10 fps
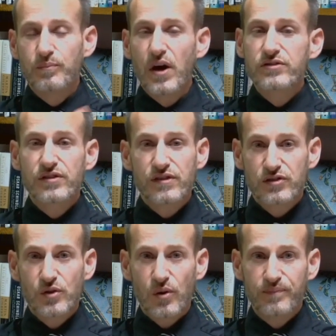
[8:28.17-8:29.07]
parts of the
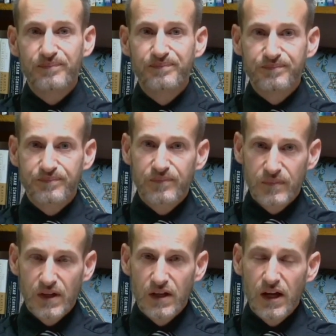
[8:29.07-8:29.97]
soul.
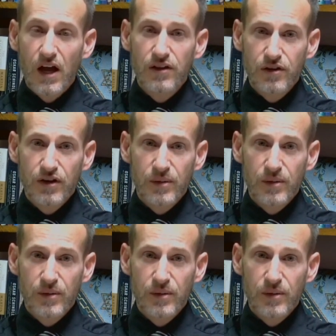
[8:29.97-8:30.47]
Other